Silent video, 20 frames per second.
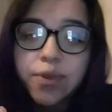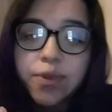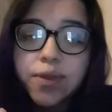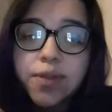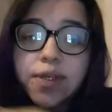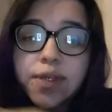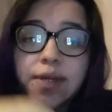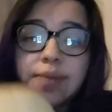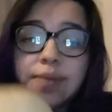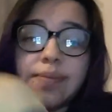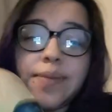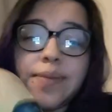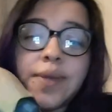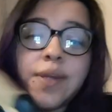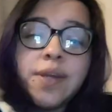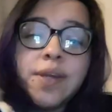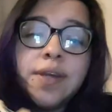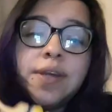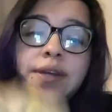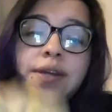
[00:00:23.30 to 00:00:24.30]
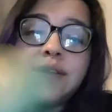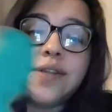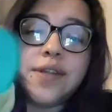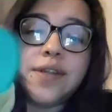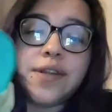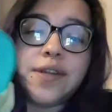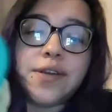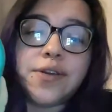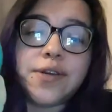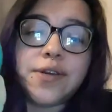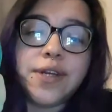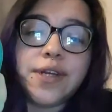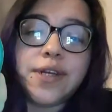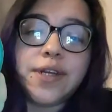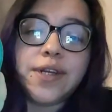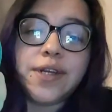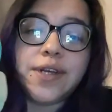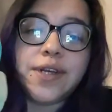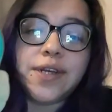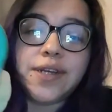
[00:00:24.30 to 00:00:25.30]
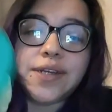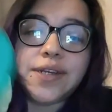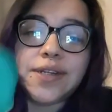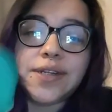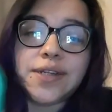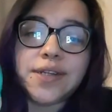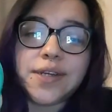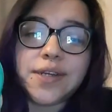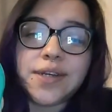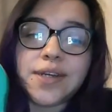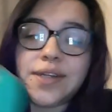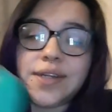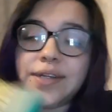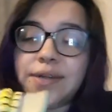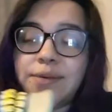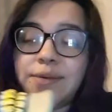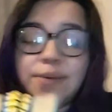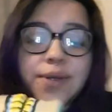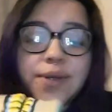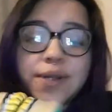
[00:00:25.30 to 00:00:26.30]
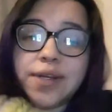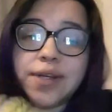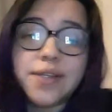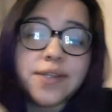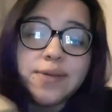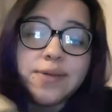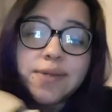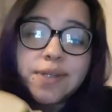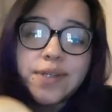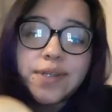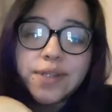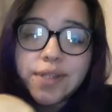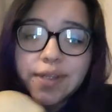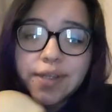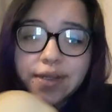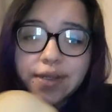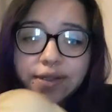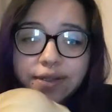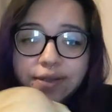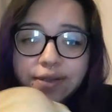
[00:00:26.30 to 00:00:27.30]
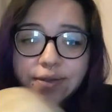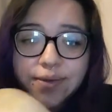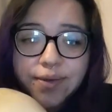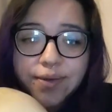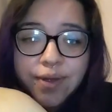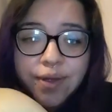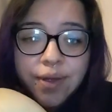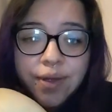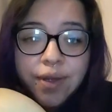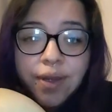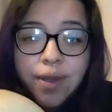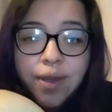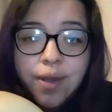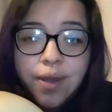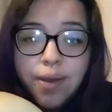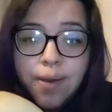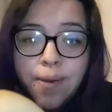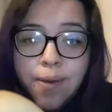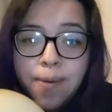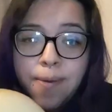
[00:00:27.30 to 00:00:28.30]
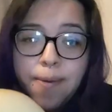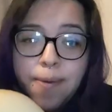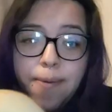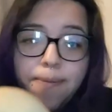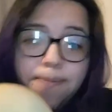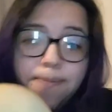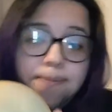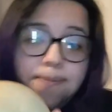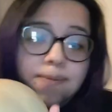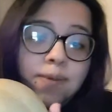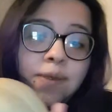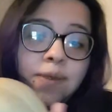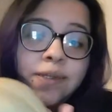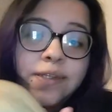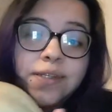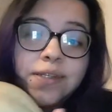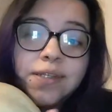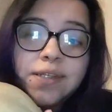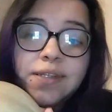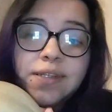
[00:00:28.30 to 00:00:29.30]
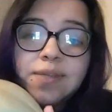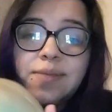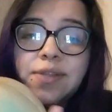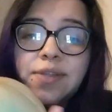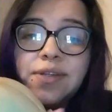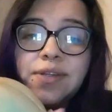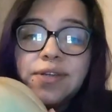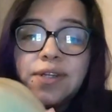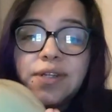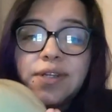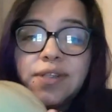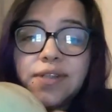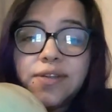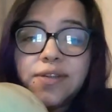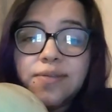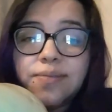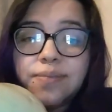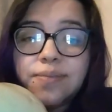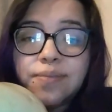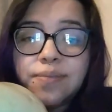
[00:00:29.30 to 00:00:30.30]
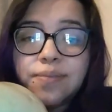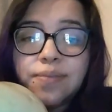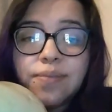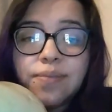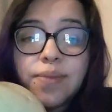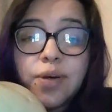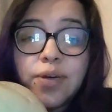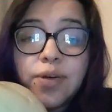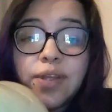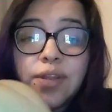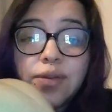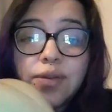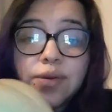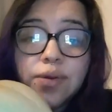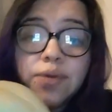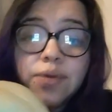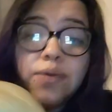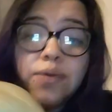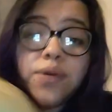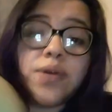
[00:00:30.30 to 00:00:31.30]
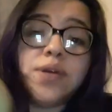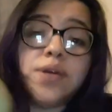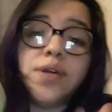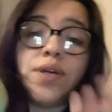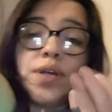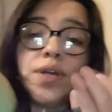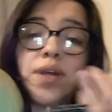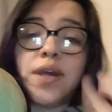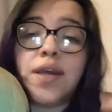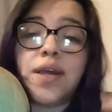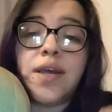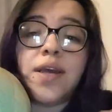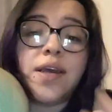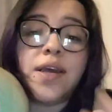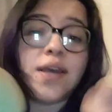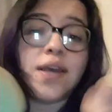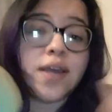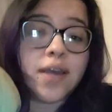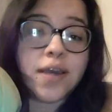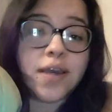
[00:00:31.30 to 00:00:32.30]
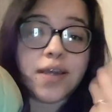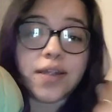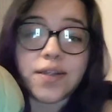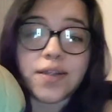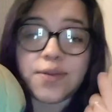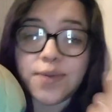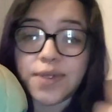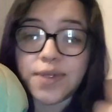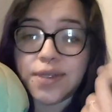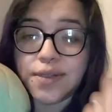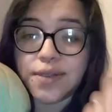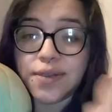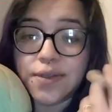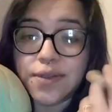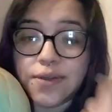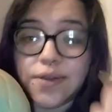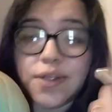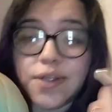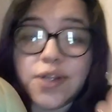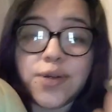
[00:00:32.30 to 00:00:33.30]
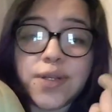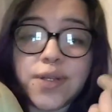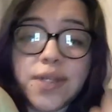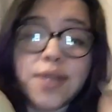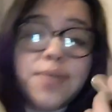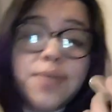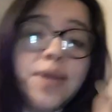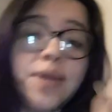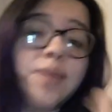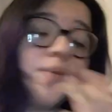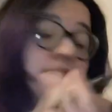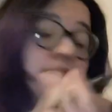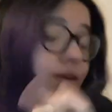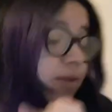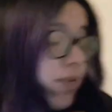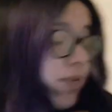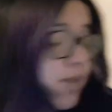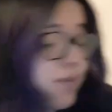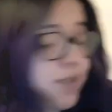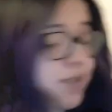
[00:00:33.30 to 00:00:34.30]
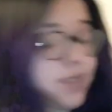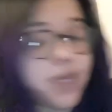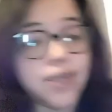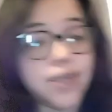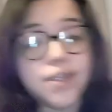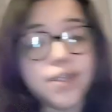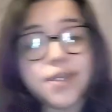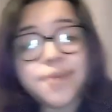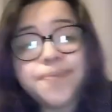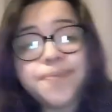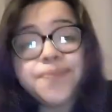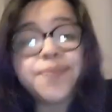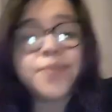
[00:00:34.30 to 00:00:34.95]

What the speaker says: which I did it green and I realized I really didn't like it, so you see some of the green still poking through. And that's where these little acrylic paint markers come in handy,